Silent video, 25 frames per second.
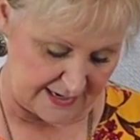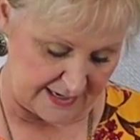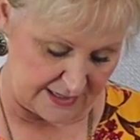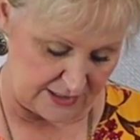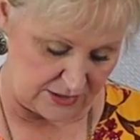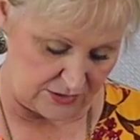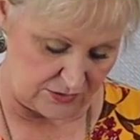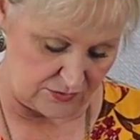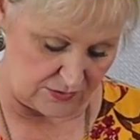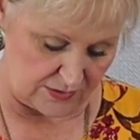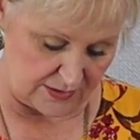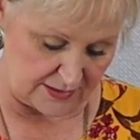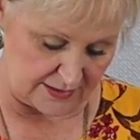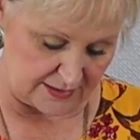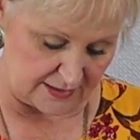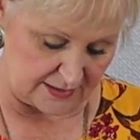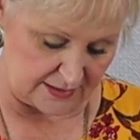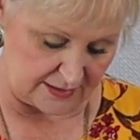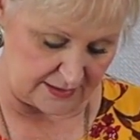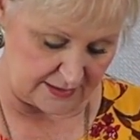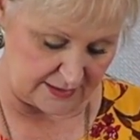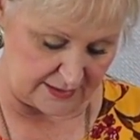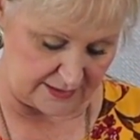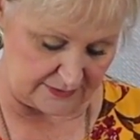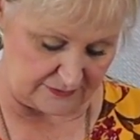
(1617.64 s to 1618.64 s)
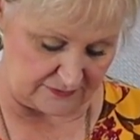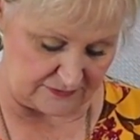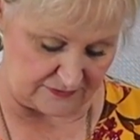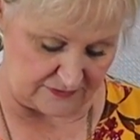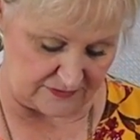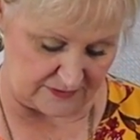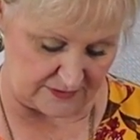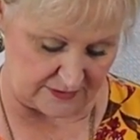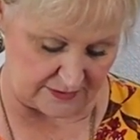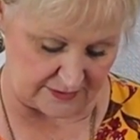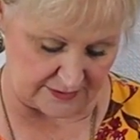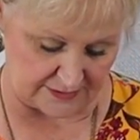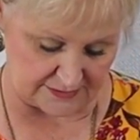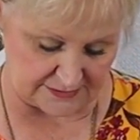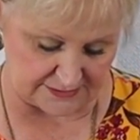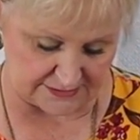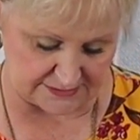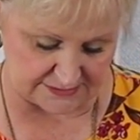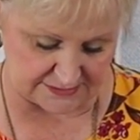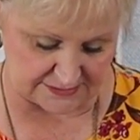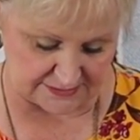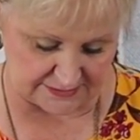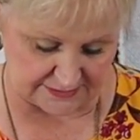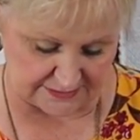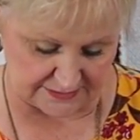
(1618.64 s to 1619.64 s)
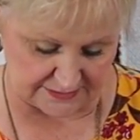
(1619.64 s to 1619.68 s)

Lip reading: and you can cut this